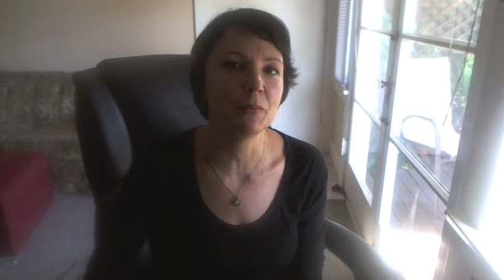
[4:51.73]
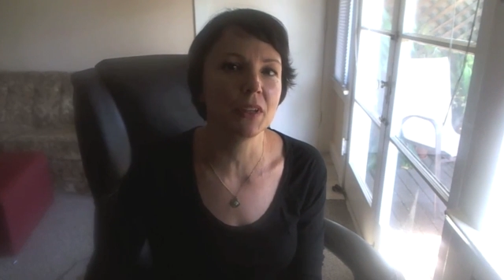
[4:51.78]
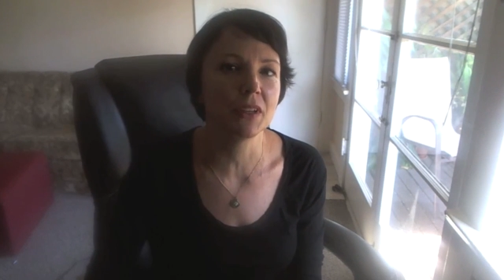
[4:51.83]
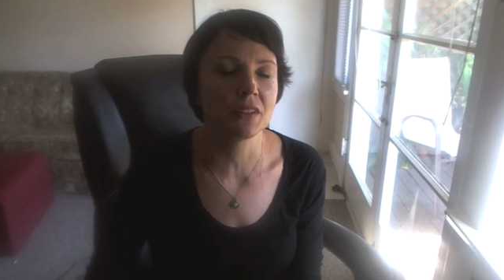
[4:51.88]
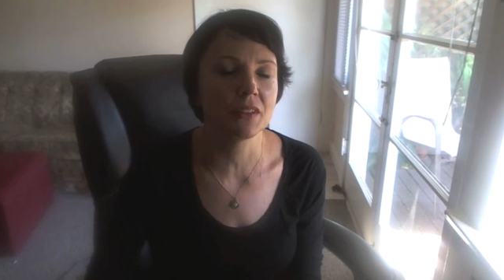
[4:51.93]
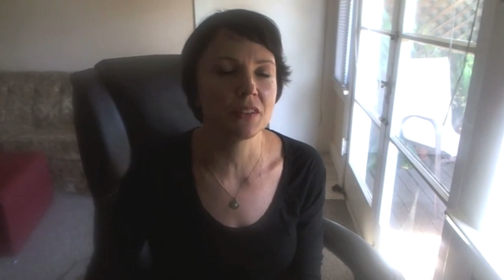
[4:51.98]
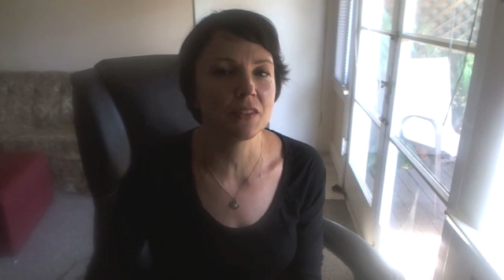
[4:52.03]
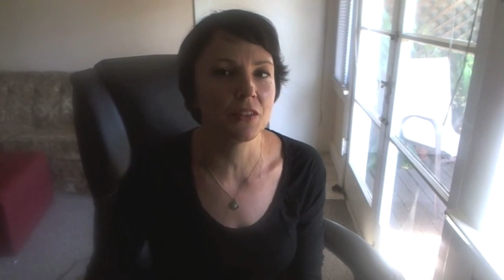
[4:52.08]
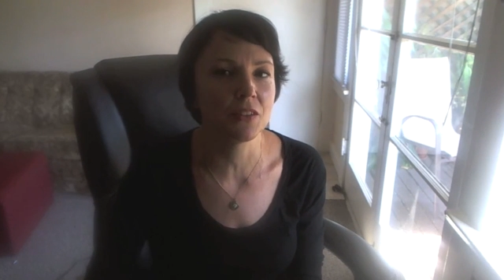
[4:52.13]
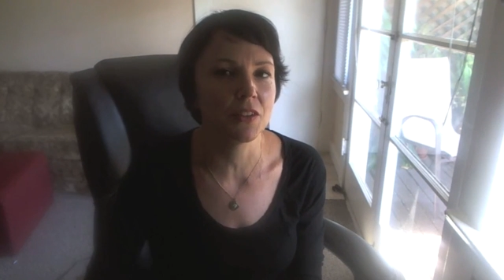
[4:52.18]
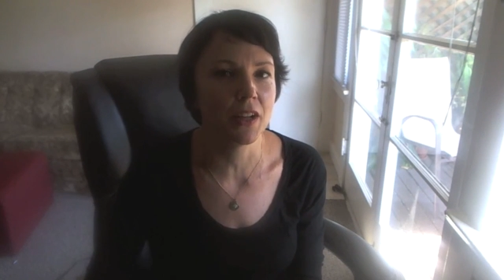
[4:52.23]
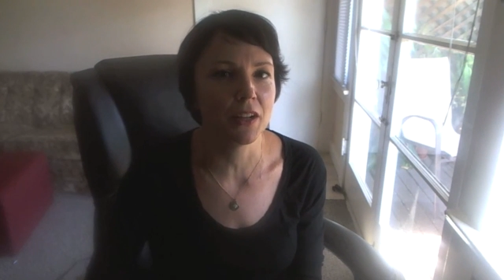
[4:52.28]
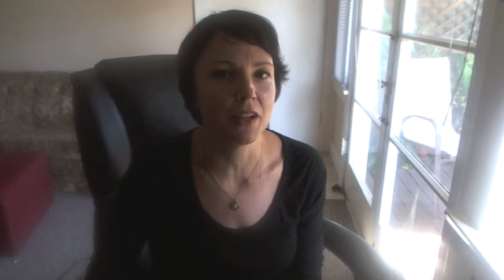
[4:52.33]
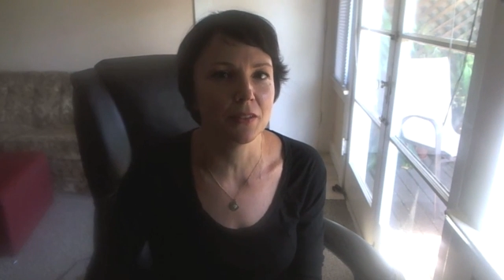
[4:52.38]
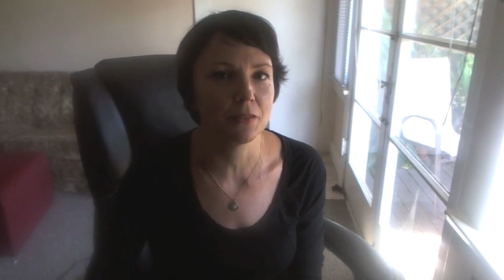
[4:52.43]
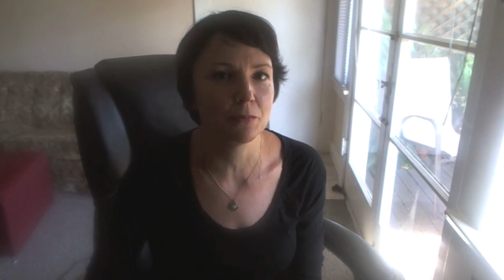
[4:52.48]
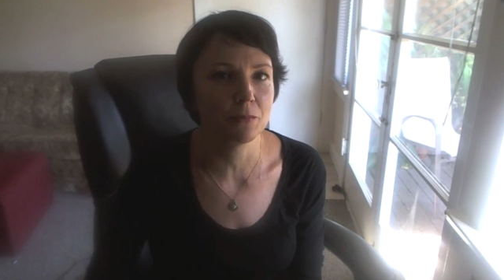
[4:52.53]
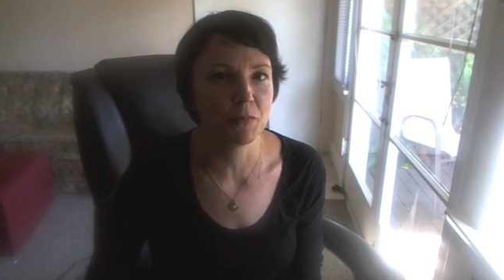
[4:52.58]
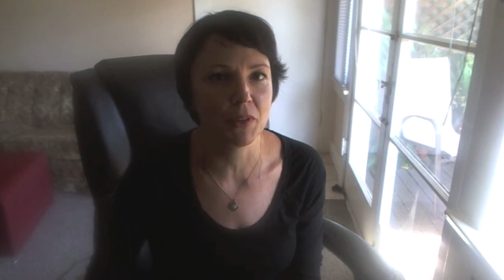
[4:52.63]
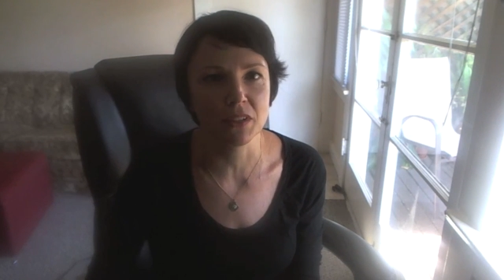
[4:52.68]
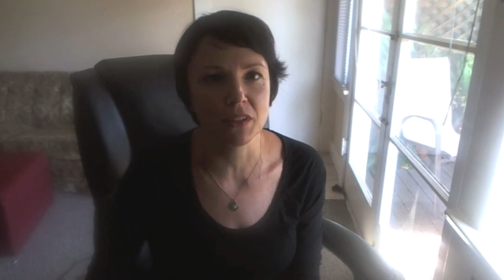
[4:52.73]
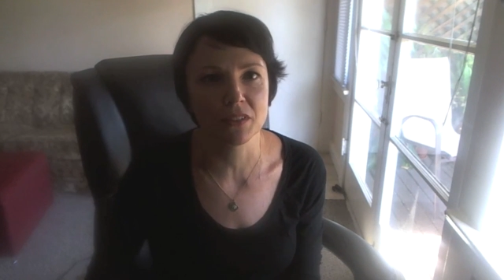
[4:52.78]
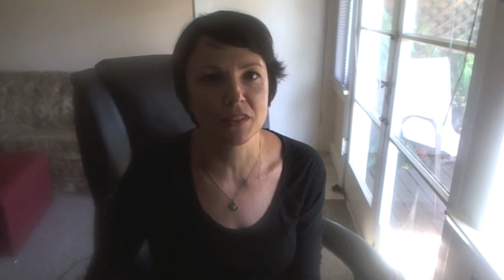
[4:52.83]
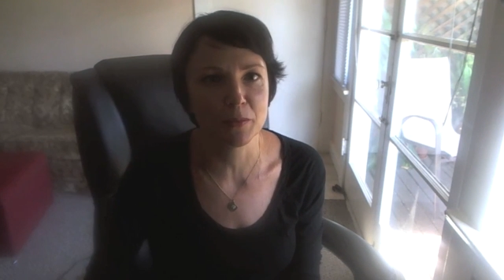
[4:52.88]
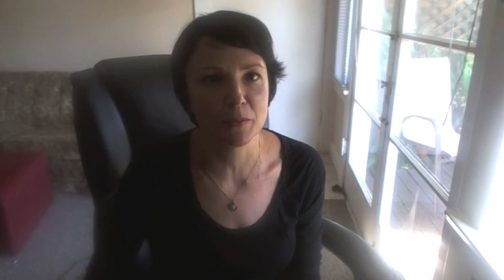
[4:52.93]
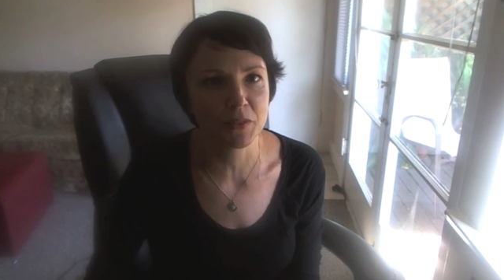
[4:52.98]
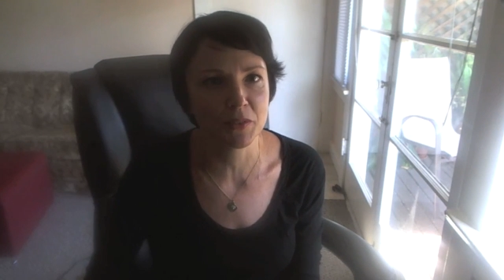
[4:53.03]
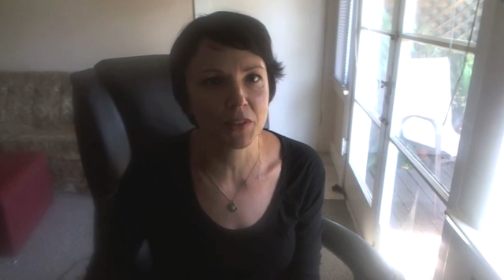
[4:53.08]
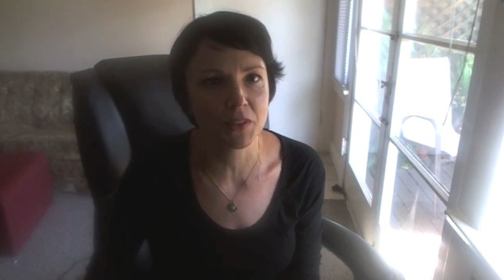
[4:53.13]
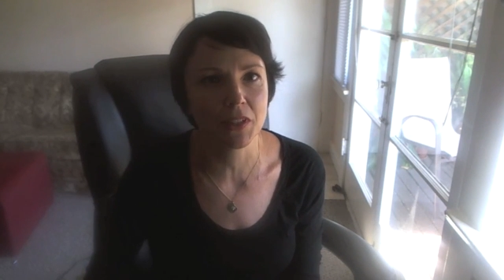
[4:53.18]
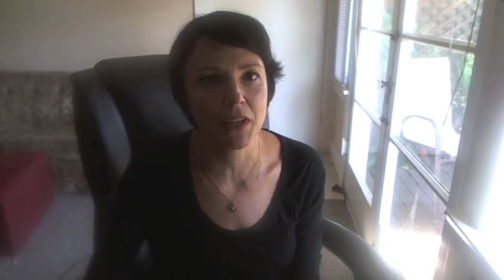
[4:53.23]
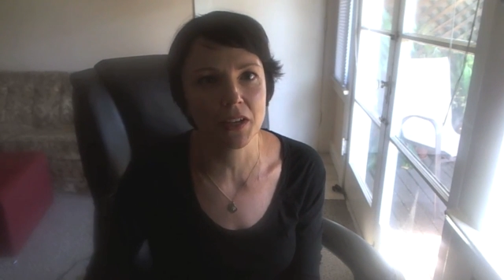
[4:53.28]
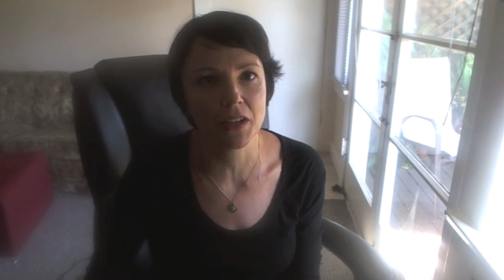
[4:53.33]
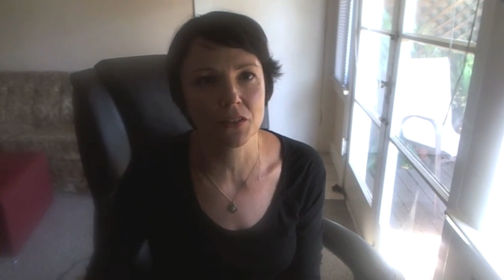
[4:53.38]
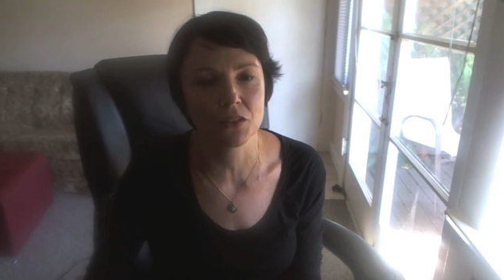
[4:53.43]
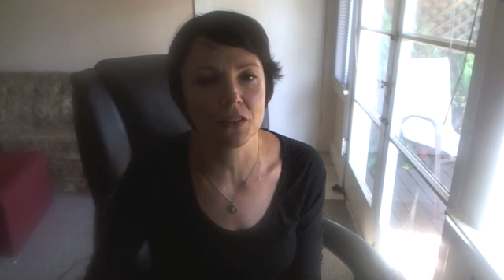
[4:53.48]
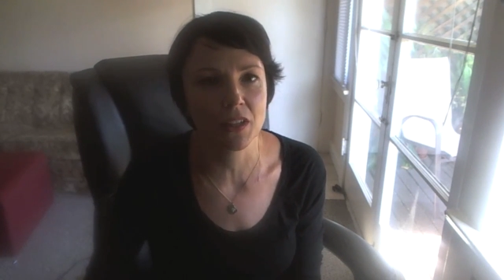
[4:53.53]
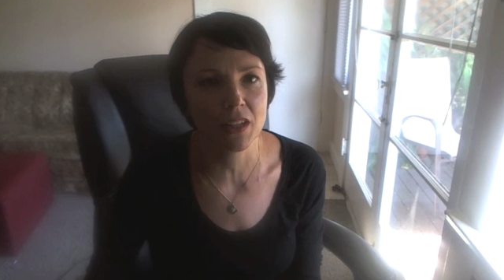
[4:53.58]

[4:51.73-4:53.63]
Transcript: because they're not being subsidized.